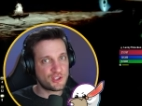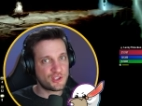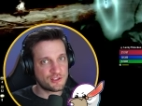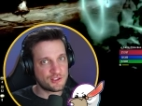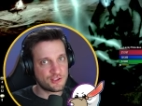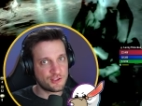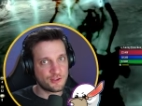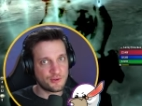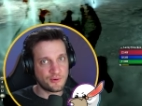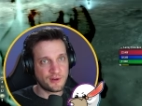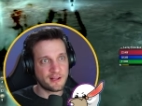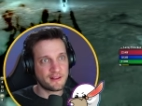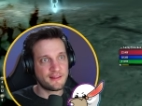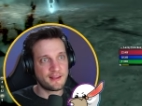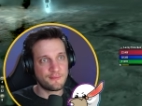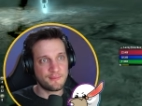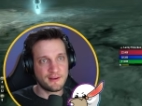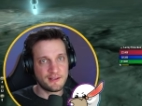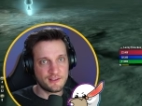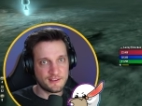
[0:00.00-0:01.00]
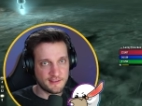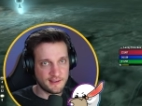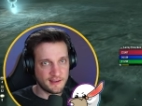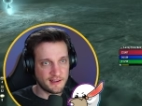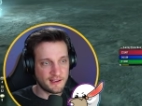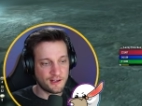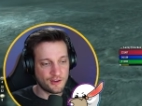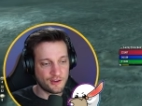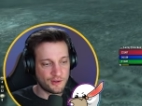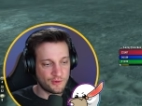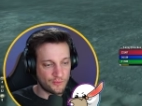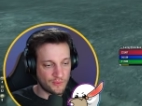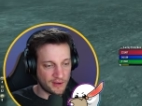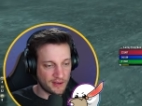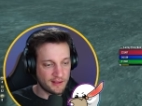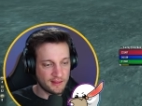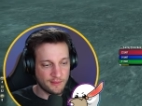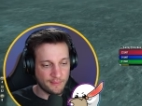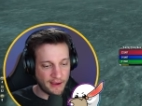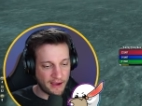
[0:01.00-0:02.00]
easier to read than me just sitting here and
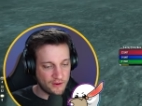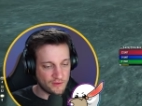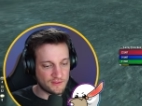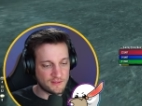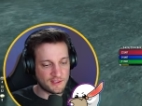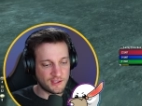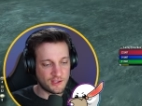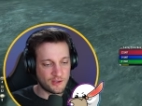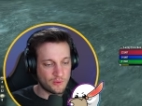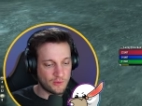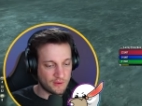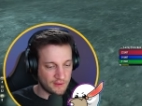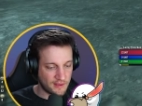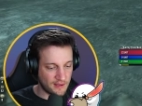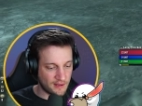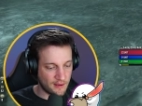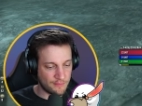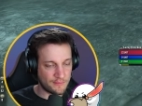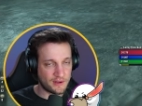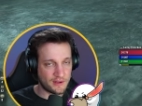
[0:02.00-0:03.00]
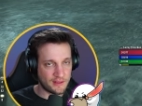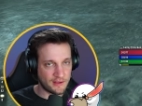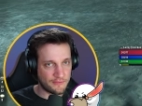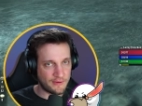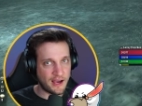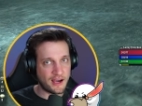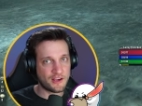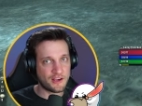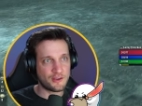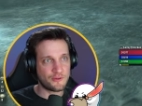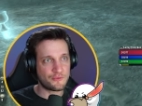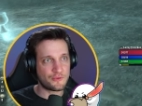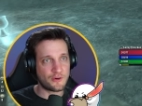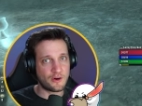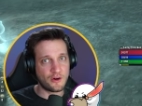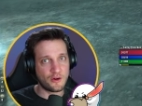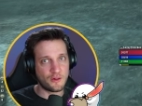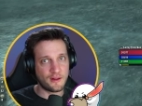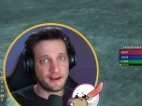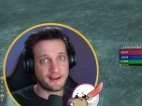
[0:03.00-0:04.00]
reading them out to you, and the number and the value for
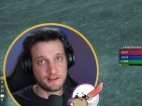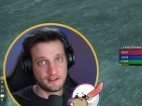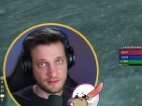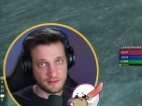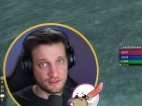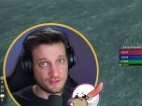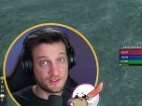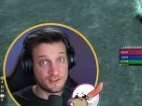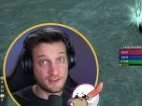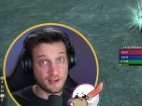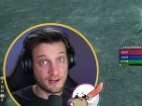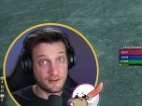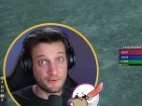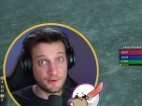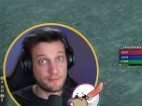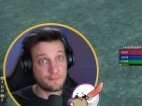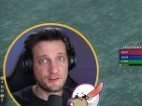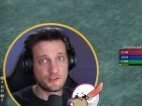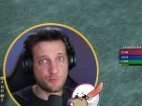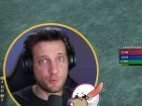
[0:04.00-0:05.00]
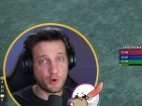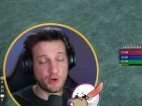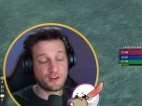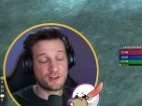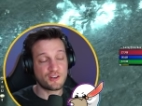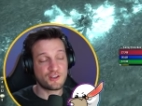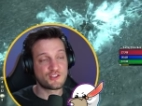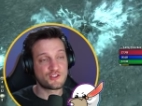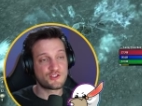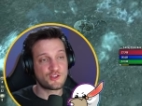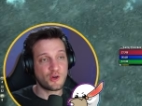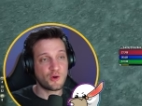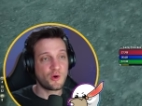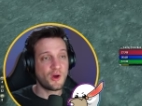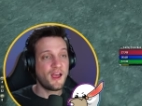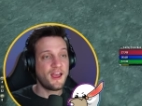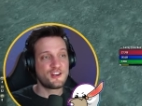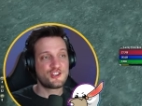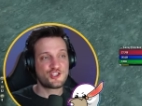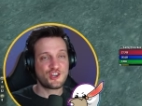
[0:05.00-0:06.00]
all, like, you know, there's a ton of them. Spoiler. So
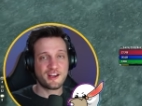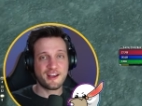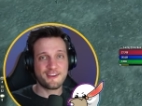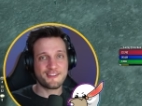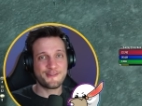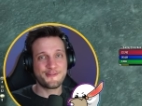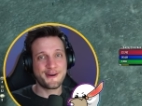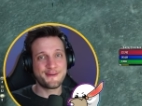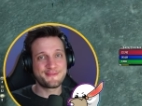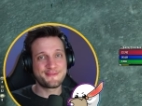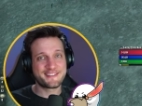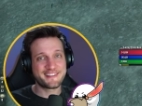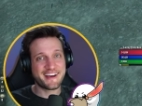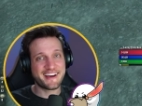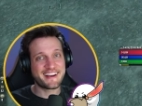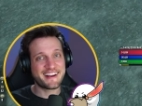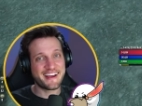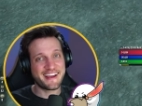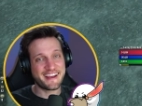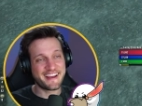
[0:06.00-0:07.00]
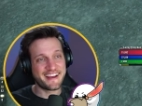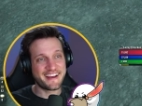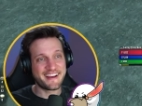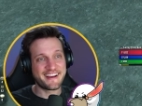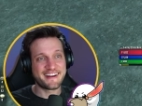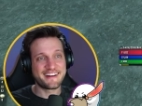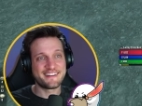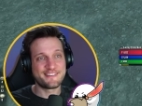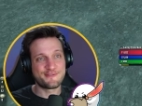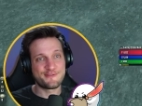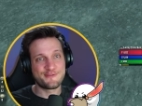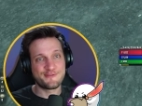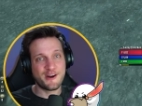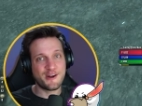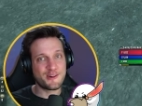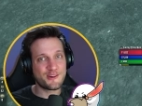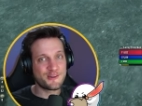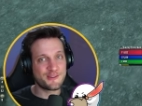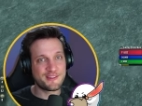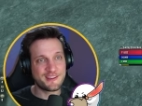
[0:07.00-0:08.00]
check out the website and
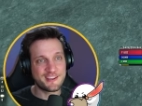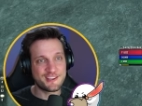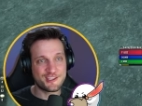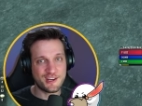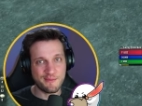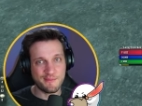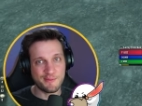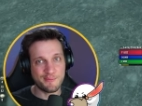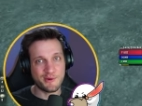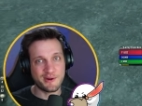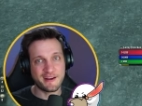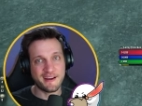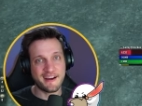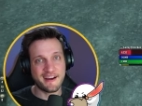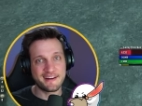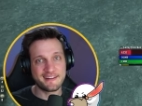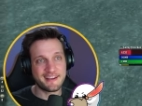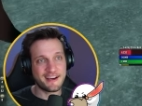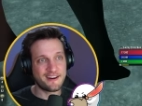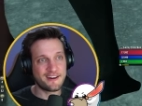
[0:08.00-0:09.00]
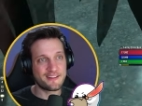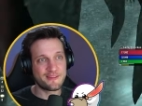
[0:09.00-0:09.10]
follow the champion point guide down at